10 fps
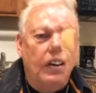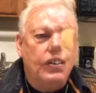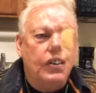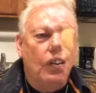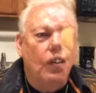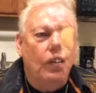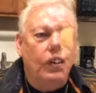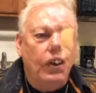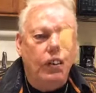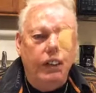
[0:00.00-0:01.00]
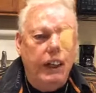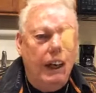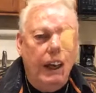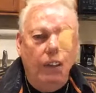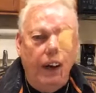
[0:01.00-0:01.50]
So you don't need to
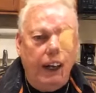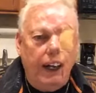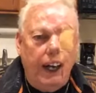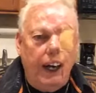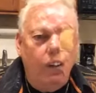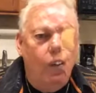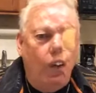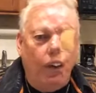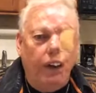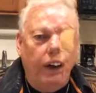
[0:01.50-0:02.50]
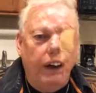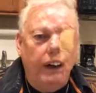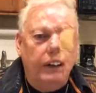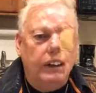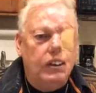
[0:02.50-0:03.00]
lay awake at night
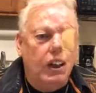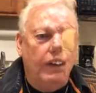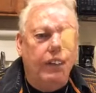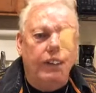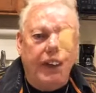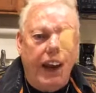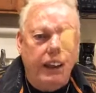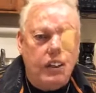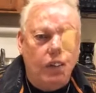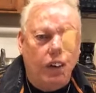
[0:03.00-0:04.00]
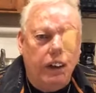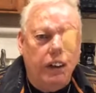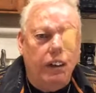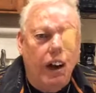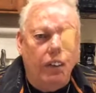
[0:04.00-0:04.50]
worrying that you, if your faith is working
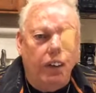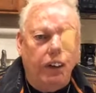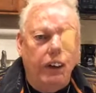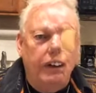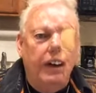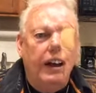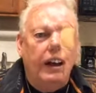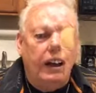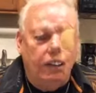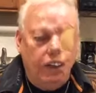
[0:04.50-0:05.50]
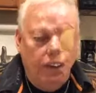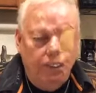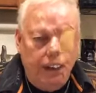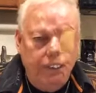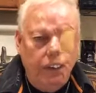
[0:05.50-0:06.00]
or not working. If you
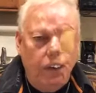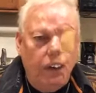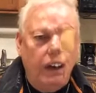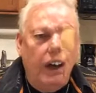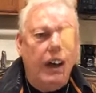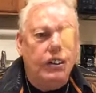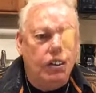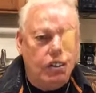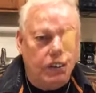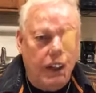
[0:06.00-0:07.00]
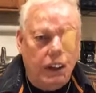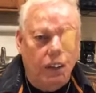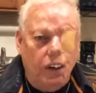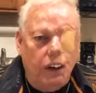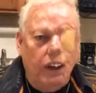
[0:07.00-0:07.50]
believe the word of God, you speak the
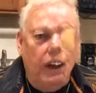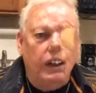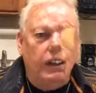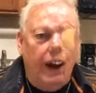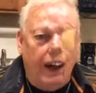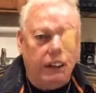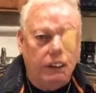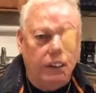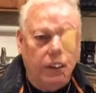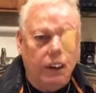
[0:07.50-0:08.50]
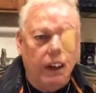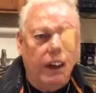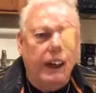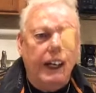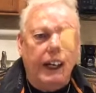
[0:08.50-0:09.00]
word of God, you act on the word of
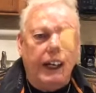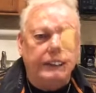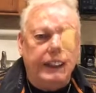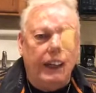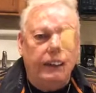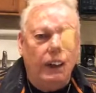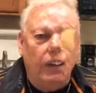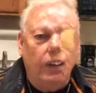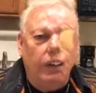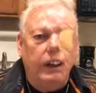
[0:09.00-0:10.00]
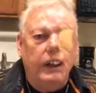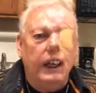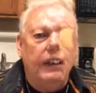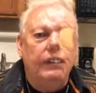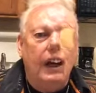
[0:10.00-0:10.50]
God, it's out there working,
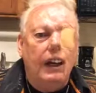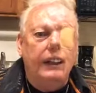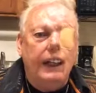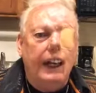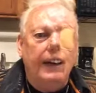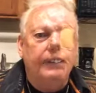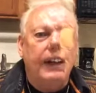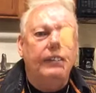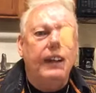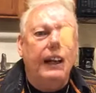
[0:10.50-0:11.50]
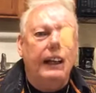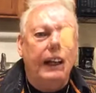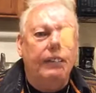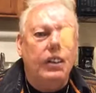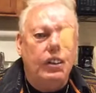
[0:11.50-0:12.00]
give God time,
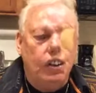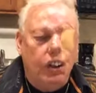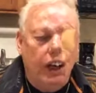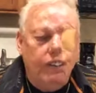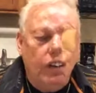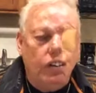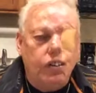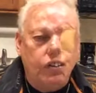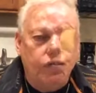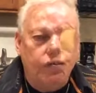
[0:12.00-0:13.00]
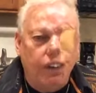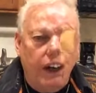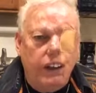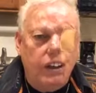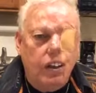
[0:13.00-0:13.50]
give your
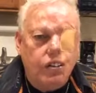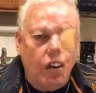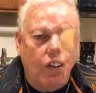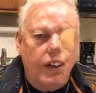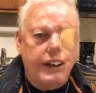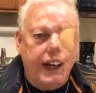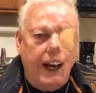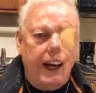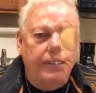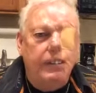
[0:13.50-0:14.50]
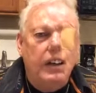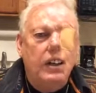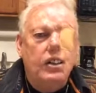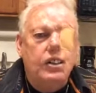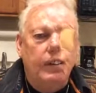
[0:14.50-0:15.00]
faith servant time
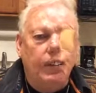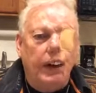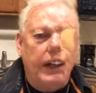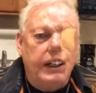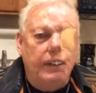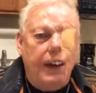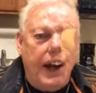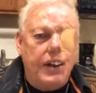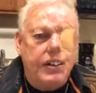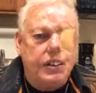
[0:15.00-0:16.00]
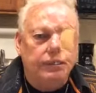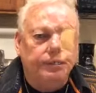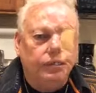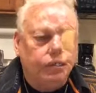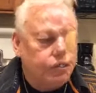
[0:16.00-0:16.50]
to bring it to pass.
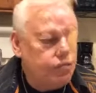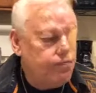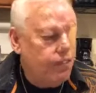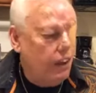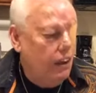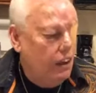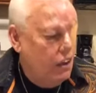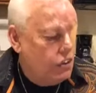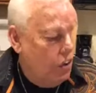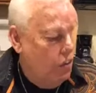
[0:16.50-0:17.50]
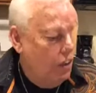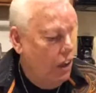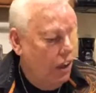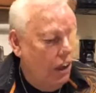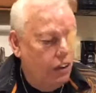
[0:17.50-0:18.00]
So
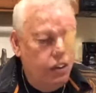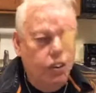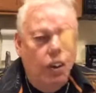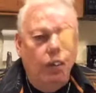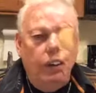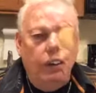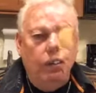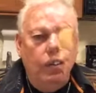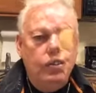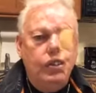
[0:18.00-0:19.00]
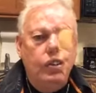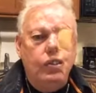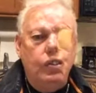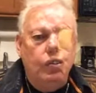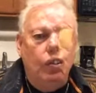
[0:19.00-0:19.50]
we want you
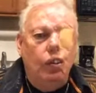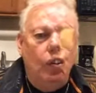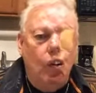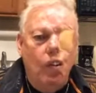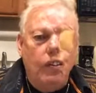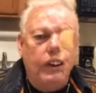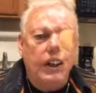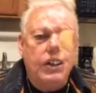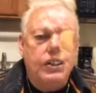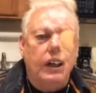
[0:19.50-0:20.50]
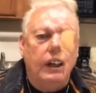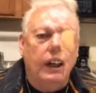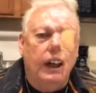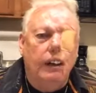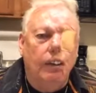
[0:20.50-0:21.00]
to go over this
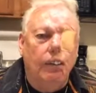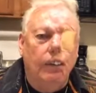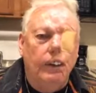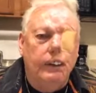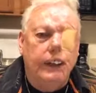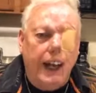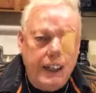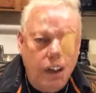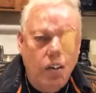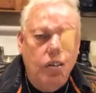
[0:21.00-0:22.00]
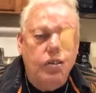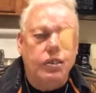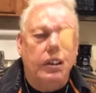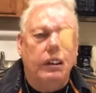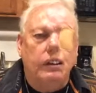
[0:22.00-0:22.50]
and take
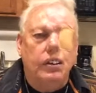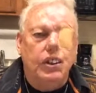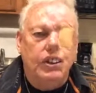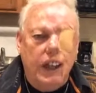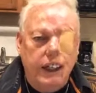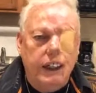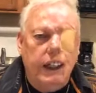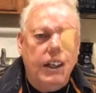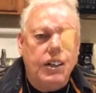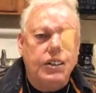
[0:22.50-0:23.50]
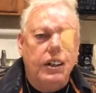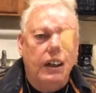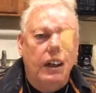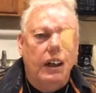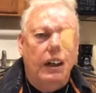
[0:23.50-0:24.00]
notes and study this.
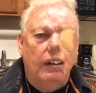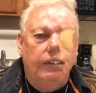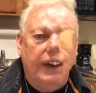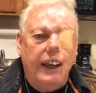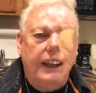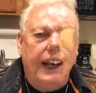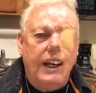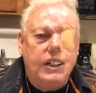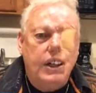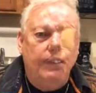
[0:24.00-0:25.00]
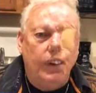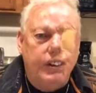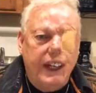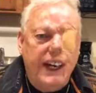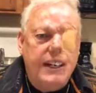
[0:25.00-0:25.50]
Faith class number
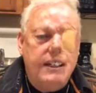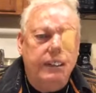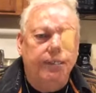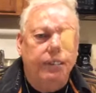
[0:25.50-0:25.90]
10.